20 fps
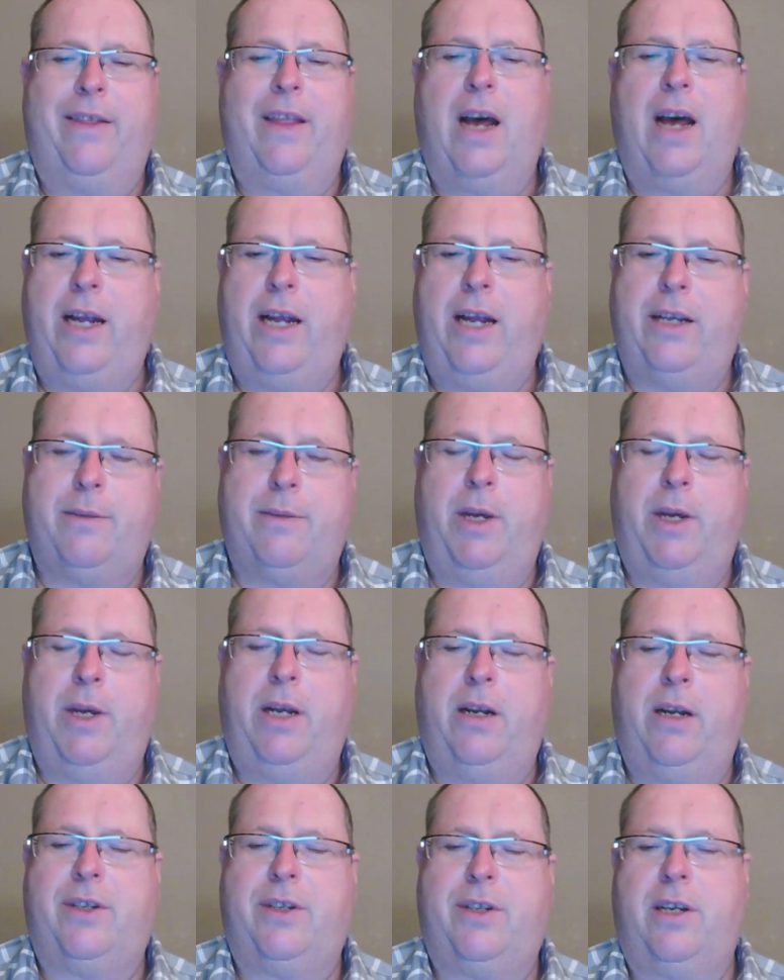the highest
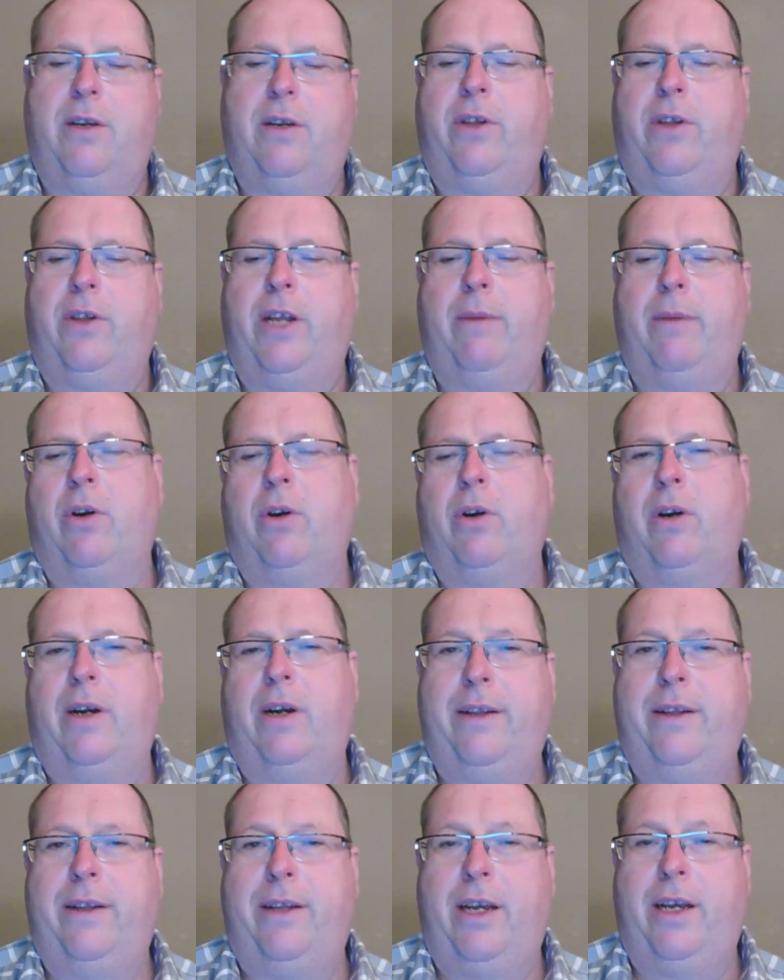paid unskilled laborer
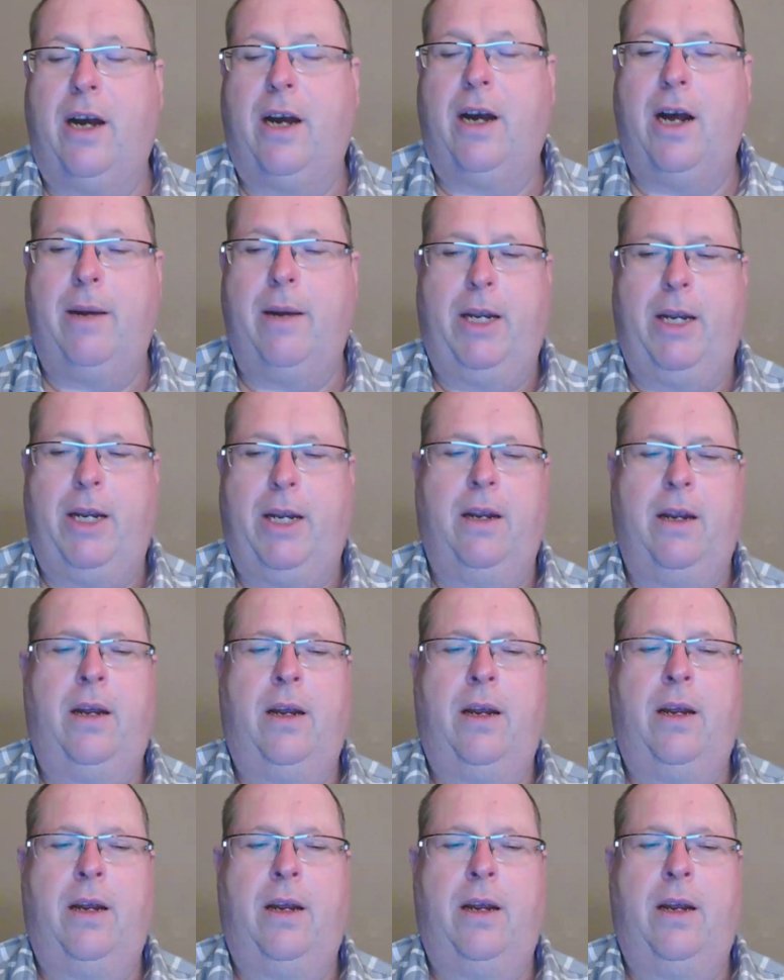in the economy,